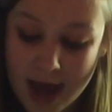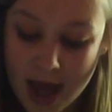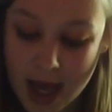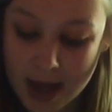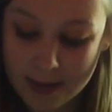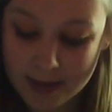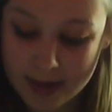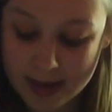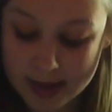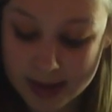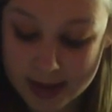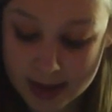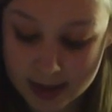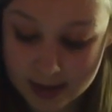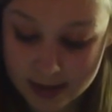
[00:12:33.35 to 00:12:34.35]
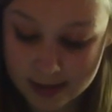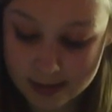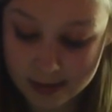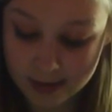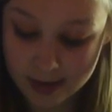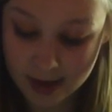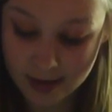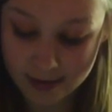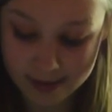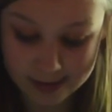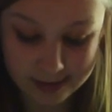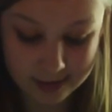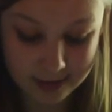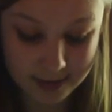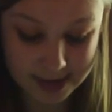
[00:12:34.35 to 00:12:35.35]
hoping that she could talk her out
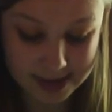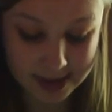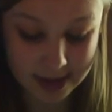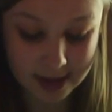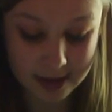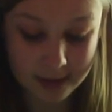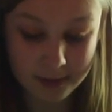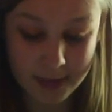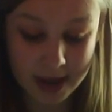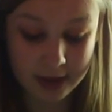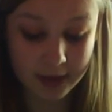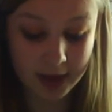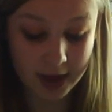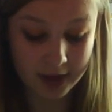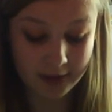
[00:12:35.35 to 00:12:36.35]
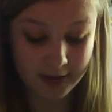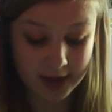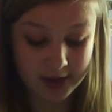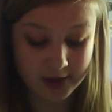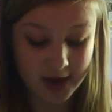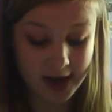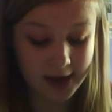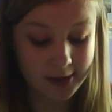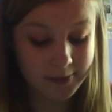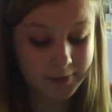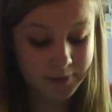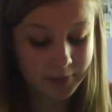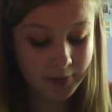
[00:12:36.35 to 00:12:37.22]
of the wedding and back on her career track.